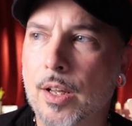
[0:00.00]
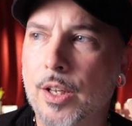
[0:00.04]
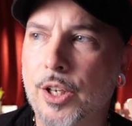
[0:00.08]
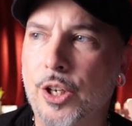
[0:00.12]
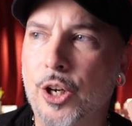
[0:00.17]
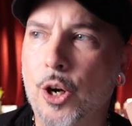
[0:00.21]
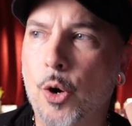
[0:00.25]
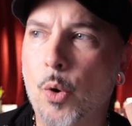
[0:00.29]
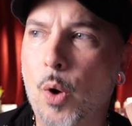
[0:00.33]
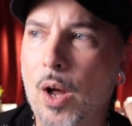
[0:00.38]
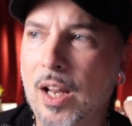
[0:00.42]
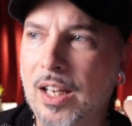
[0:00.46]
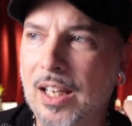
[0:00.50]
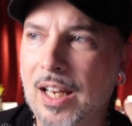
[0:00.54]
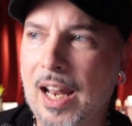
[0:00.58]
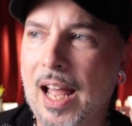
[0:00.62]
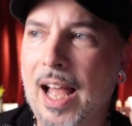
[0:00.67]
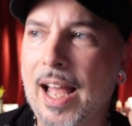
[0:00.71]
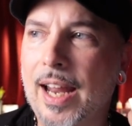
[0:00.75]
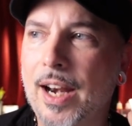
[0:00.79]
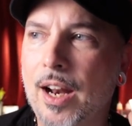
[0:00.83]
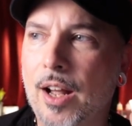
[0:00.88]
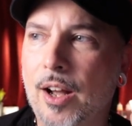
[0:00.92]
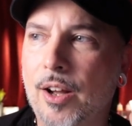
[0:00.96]
you know, a
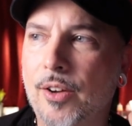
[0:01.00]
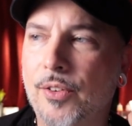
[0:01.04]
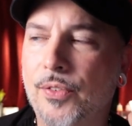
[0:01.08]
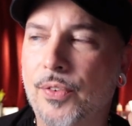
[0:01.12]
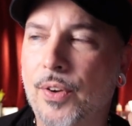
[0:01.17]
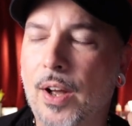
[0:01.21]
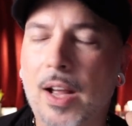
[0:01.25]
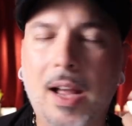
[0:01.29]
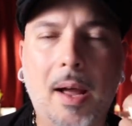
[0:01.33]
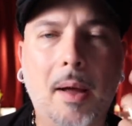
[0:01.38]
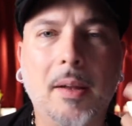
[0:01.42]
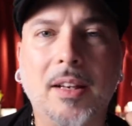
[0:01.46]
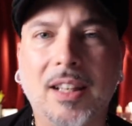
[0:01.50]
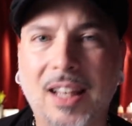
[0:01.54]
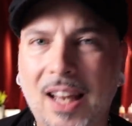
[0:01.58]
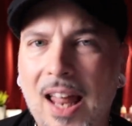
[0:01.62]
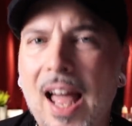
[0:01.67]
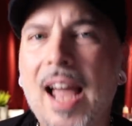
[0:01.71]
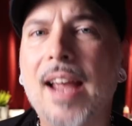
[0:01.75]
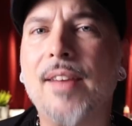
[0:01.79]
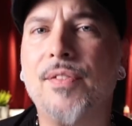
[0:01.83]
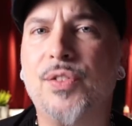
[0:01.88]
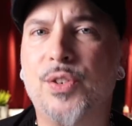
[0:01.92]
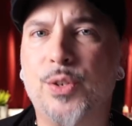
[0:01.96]
lot of uh,
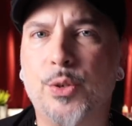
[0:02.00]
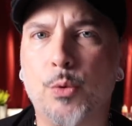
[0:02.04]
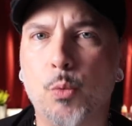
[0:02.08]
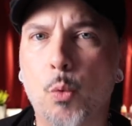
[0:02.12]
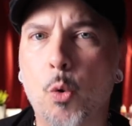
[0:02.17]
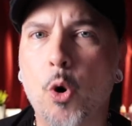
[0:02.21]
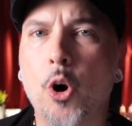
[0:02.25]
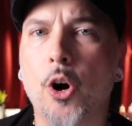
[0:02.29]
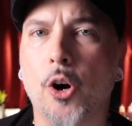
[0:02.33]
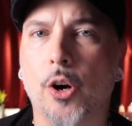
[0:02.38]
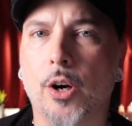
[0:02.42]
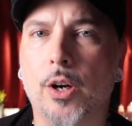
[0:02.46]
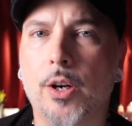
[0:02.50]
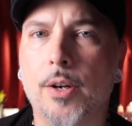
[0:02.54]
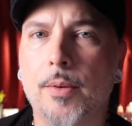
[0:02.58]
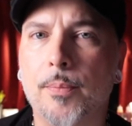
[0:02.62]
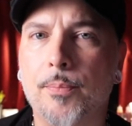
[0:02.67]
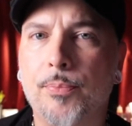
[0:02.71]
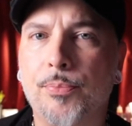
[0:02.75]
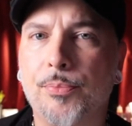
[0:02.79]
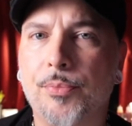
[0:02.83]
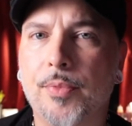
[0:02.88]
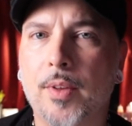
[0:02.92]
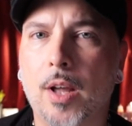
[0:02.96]
life's work
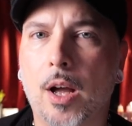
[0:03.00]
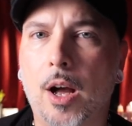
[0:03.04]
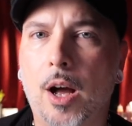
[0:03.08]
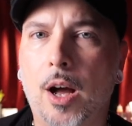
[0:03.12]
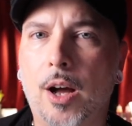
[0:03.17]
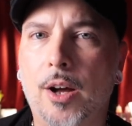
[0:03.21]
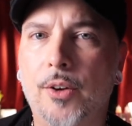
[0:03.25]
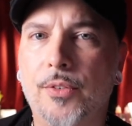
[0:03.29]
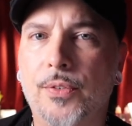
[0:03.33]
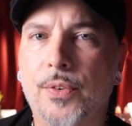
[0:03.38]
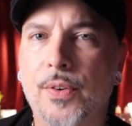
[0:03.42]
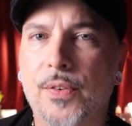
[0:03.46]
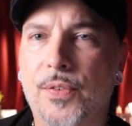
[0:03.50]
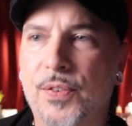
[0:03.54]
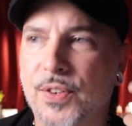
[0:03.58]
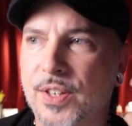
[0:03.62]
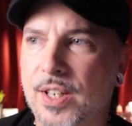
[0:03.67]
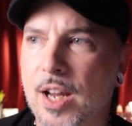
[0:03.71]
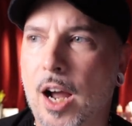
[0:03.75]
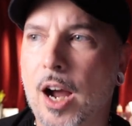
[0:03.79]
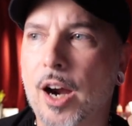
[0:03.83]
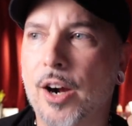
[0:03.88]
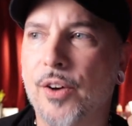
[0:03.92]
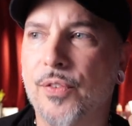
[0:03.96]
of
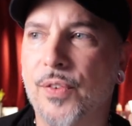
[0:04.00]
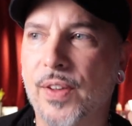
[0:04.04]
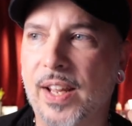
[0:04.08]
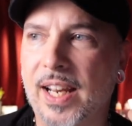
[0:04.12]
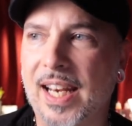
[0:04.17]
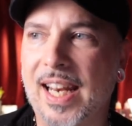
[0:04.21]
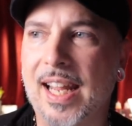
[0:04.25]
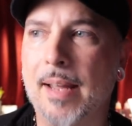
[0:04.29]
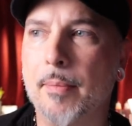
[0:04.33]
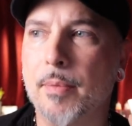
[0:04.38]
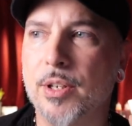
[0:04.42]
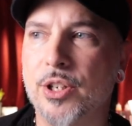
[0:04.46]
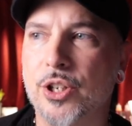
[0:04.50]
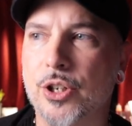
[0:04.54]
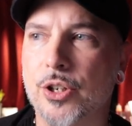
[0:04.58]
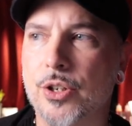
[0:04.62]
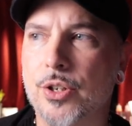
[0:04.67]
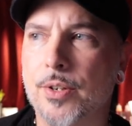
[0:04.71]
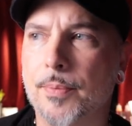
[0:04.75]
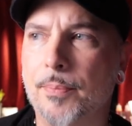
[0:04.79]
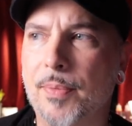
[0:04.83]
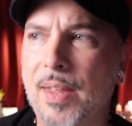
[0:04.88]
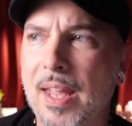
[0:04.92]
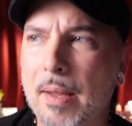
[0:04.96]
photography and
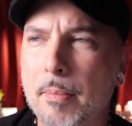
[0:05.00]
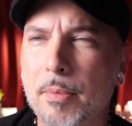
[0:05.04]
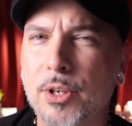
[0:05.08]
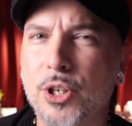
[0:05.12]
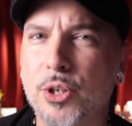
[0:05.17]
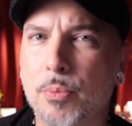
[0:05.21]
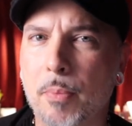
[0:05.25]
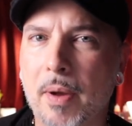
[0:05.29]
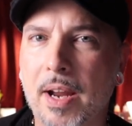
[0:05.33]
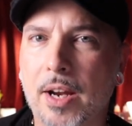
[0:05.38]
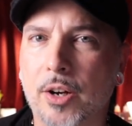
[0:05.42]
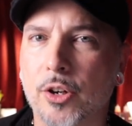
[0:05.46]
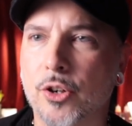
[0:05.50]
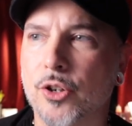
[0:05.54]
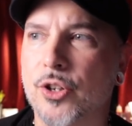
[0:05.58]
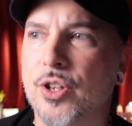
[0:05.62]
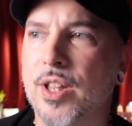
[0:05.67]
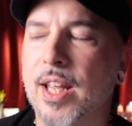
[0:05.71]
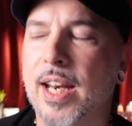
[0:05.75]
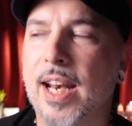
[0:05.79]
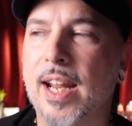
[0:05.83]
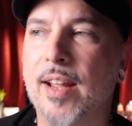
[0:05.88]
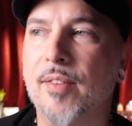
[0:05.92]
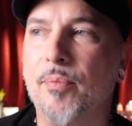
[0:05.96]
images. Image
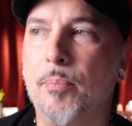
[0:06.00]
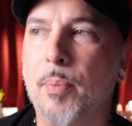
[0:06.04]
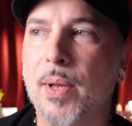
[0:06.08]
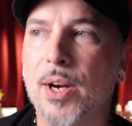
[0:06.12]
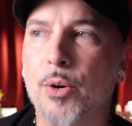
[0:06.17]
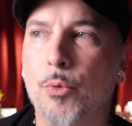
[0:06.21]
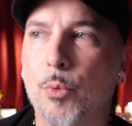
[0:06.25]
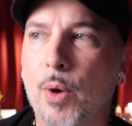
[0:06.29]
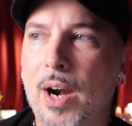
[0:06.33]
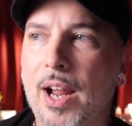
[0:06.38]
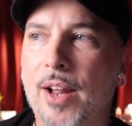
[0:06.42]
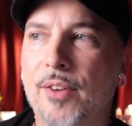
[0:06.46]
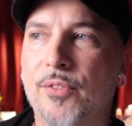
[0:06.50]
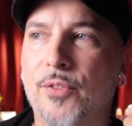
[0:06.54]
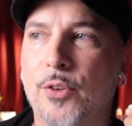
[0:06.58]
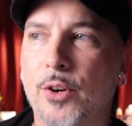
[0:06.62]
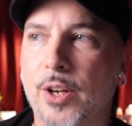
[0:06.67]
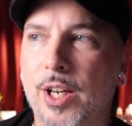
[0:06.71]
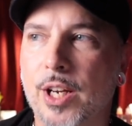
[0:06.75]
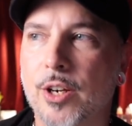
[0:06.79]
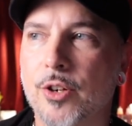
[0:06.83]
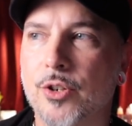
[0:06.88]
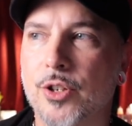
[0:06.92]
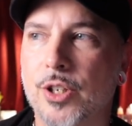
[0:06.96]
makers that have been around for
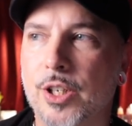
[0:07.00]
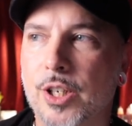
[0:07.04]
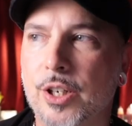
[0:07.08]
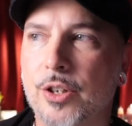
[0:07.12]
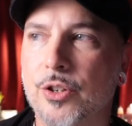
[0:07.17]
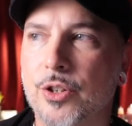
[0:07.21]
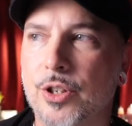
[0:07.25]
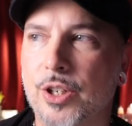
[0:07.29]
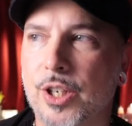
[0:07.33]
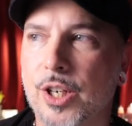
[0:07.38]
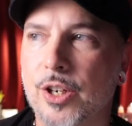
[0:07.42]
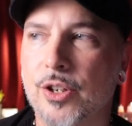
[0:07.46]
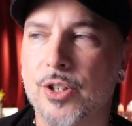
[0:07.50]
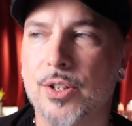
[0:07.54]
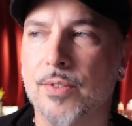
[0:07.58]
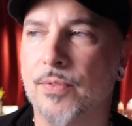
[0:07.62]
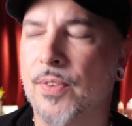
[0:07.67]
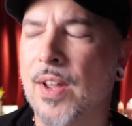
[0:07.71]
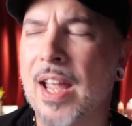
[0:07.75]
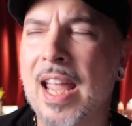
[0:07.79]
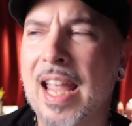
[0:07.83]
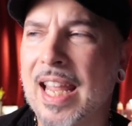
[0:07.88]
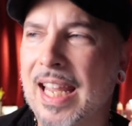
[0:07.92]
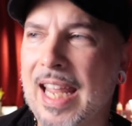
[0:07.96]
years and years and years
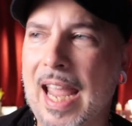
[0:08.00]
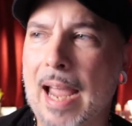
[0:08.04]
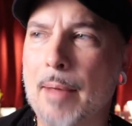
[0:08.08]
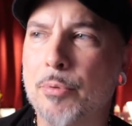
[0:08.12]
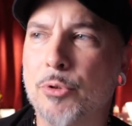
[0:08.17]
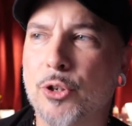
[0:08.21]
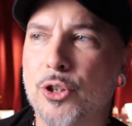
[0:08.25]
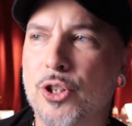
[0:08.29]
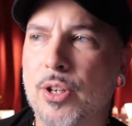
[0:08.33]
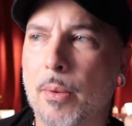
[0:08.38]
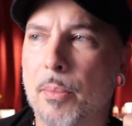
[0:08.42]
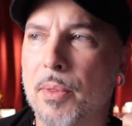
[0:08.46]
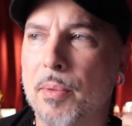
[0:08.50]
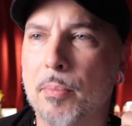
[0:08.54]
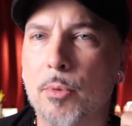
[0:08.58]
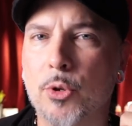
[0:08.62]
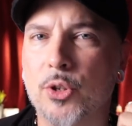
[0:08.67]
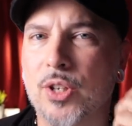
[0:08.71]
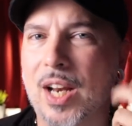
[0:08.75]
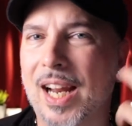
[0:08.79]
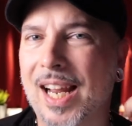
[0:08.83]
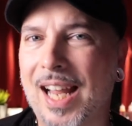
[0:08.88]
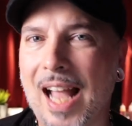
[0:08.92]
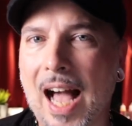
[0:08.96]
have captured some of the
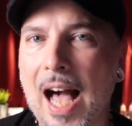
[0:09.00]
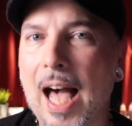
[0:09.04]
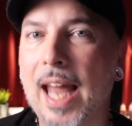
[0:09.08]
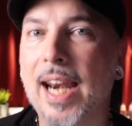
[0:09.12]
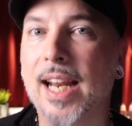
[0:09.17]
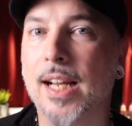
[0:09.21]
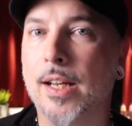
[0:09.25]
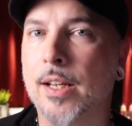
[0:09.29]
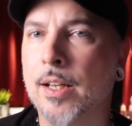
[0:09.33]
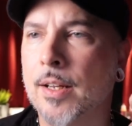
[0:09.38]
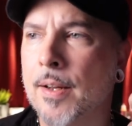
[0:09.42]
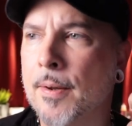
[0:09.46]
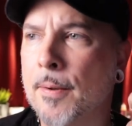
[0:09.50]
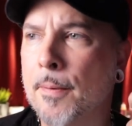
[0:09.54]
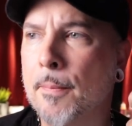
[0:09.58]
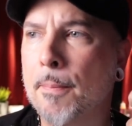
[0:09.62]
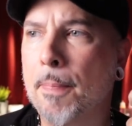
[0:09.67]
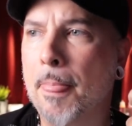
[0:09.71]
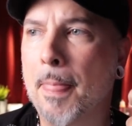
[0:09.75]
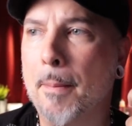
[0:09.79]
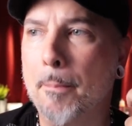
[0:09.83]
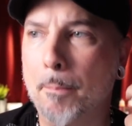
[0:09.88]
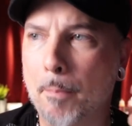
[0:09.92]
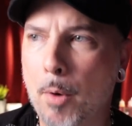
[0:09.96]
most iconic
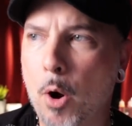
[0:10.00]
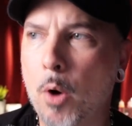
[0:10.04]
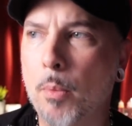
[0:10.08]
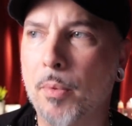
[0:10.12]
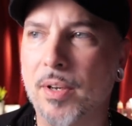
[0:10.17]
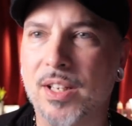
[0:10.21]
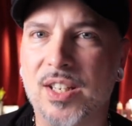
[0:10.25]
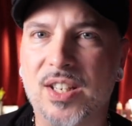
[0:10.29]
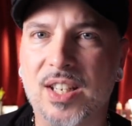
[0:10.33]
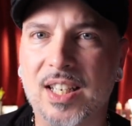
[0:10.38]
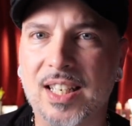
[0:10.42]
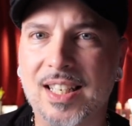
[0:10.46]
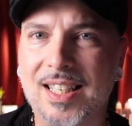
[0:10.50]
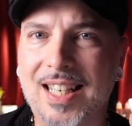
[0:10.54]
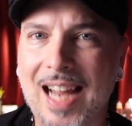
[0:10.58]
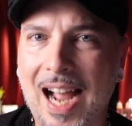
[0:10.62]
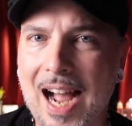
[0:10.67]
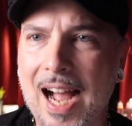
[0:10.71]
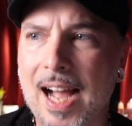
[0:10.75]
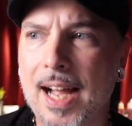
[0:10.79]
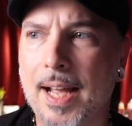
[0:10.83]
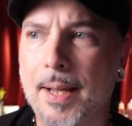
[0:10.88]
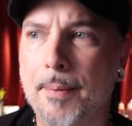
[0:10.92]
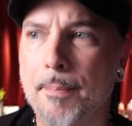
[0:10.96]
moments in
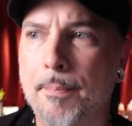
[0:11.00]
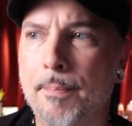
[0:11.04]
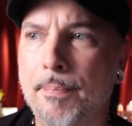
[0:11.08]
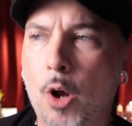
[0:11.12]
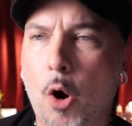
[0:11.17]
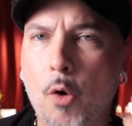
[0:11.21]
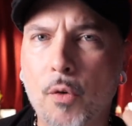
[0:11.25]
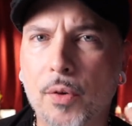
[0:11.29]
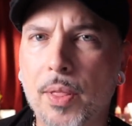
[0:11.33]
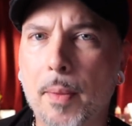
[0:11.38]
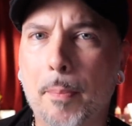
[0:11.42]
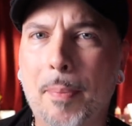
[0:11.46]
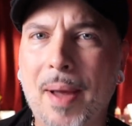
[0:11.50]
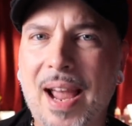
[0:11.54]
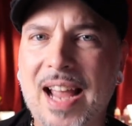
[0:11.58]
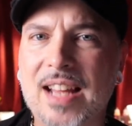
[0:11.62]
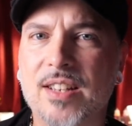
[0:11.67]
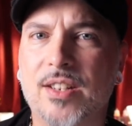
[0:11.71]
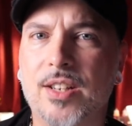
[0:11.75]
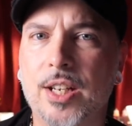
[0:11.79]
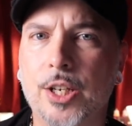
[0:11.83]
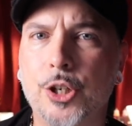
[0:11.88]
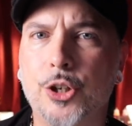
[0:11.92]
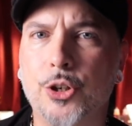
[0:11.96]
time over the
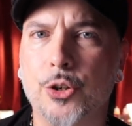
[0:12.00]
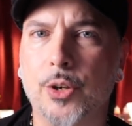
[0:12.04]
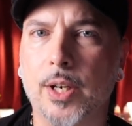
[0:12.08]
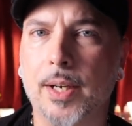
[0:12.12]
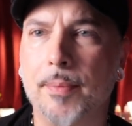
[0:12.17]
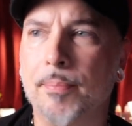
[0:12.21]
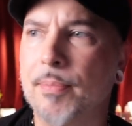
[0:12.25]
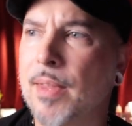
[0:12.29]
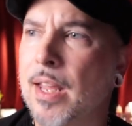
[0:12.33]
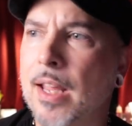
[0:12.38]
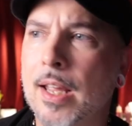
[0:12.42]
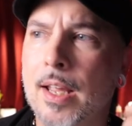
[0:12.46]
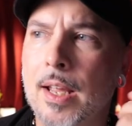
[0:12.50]
past century.